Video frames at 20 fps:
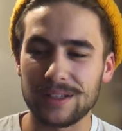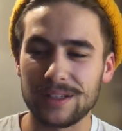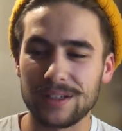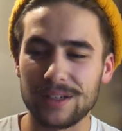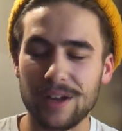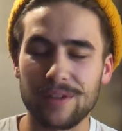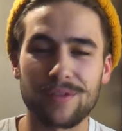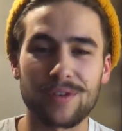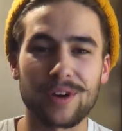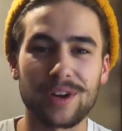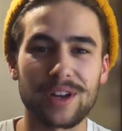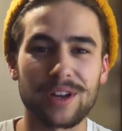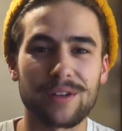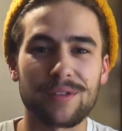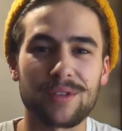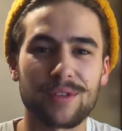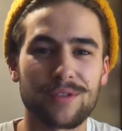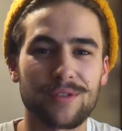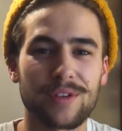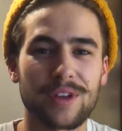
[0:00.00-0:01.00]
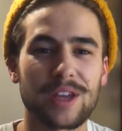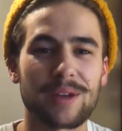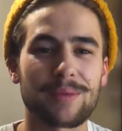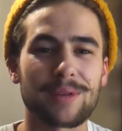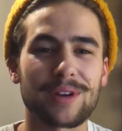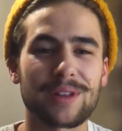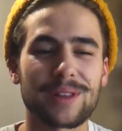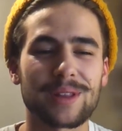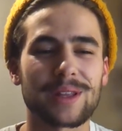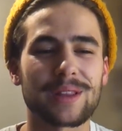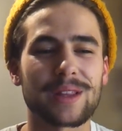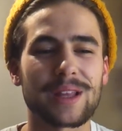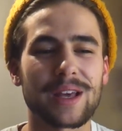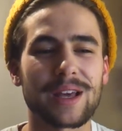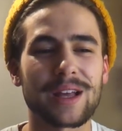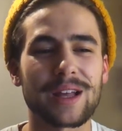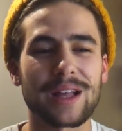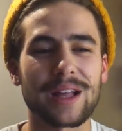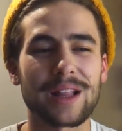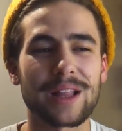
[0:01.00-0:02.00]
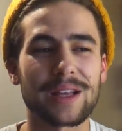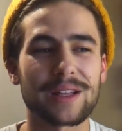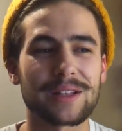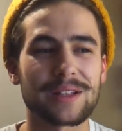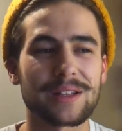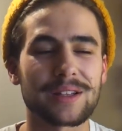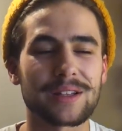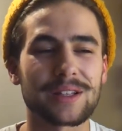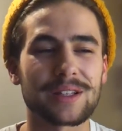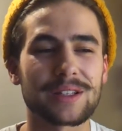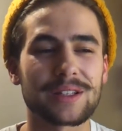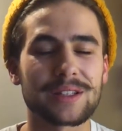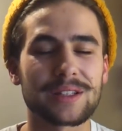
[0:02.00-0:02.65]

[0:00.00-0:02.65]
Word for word: not for any of the fame or anything like that. I like to.